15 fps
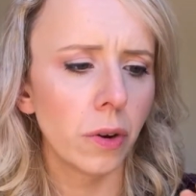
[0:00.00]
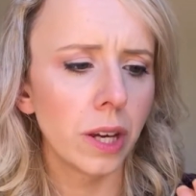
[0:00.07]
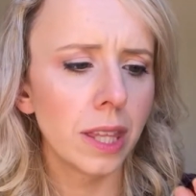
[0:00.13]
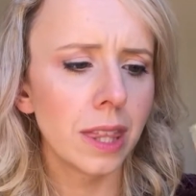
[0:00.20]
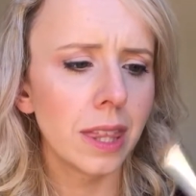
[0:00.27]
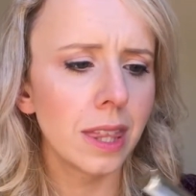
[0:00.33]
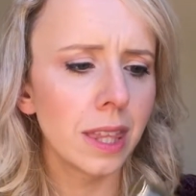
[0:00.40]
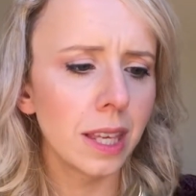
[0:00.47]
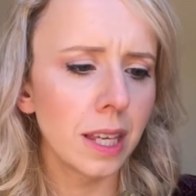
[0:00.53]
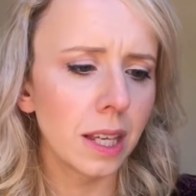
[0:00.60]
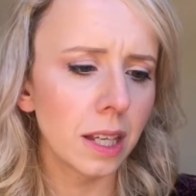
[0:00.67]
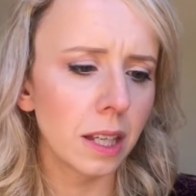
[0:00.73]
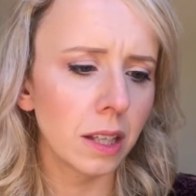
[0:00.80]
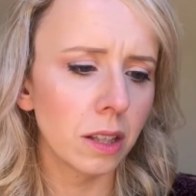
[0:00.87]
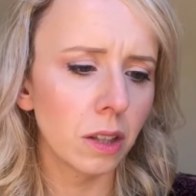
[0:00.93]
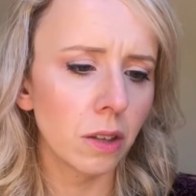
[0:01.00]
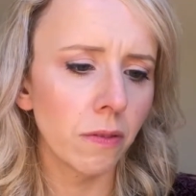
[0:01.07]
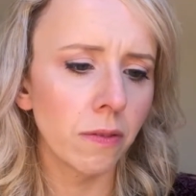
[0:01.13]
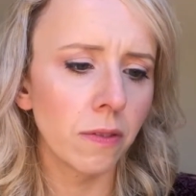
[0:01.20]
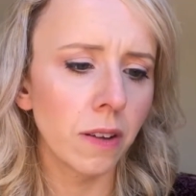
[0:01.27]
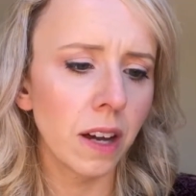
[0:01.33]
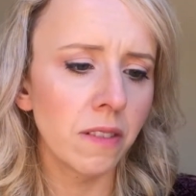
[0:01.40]
I think,
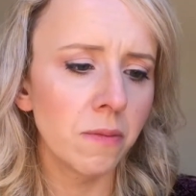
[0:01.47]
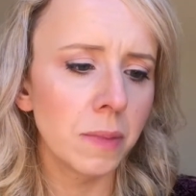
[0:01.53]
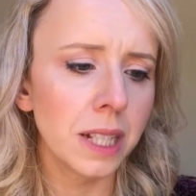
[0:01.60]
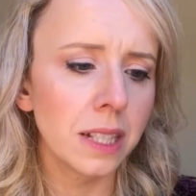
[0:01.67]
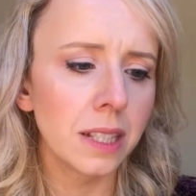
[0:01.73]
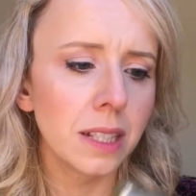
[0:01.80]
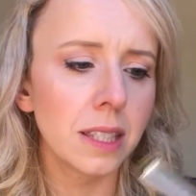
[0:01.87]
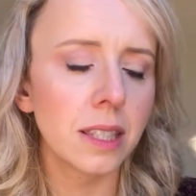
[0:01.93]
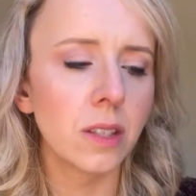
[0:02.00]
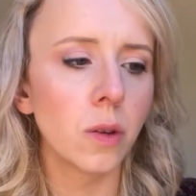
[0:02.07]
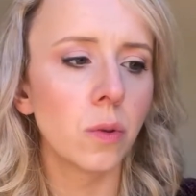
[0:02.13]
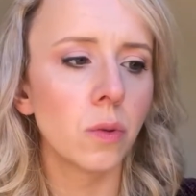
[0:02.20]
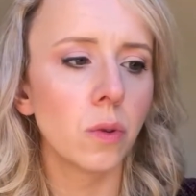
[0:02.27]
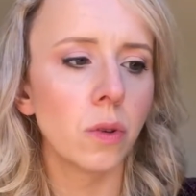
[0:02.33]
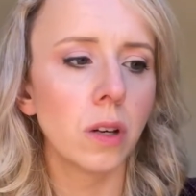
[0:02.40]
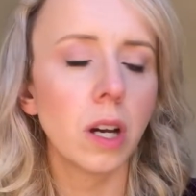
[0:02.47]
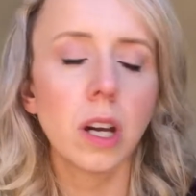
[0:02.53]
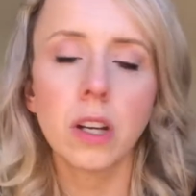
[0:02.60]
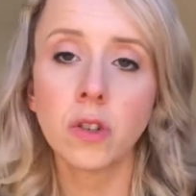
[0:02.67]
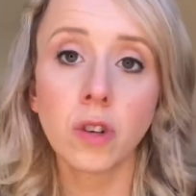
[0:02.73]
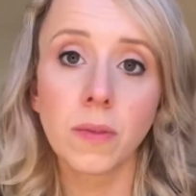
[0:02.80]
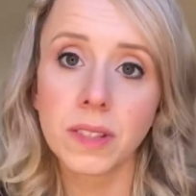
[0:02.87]
5ml, so
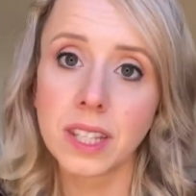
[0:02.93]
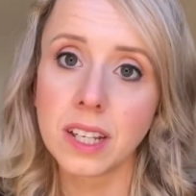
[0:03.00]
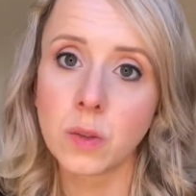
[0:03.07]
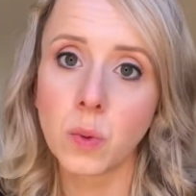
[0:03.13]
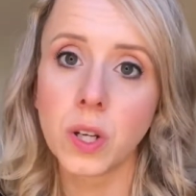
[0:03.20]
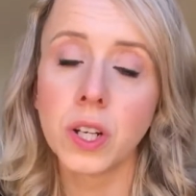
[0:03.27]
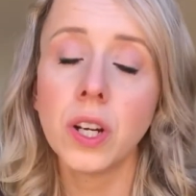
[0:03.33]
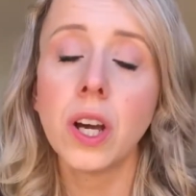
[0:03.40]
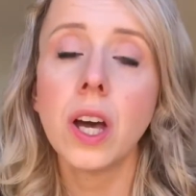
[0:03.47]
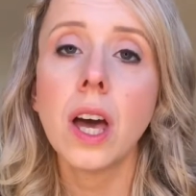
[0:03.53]
travel size one.